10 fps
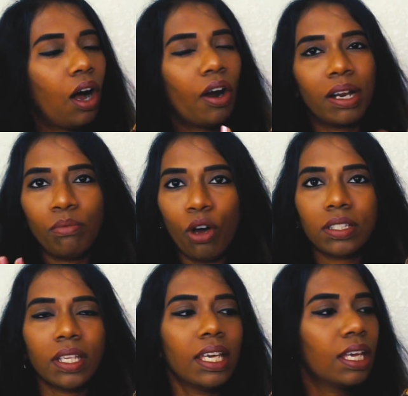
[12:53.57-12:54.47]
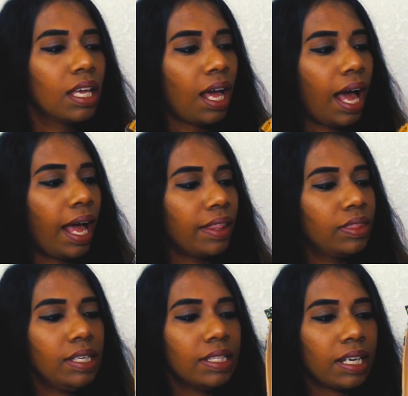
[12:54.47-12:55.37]
or unboxing
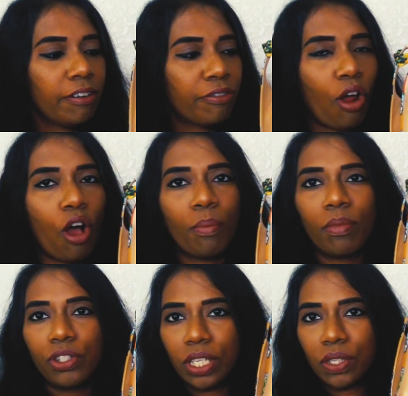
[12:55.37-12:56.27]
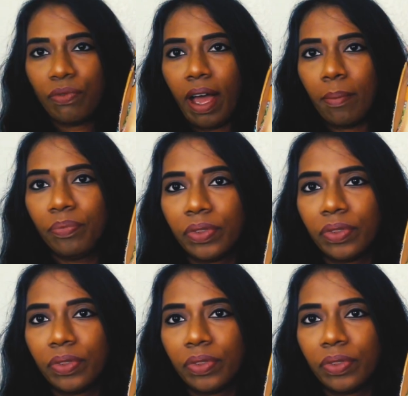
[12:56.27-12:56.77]
and these are from Just Fab.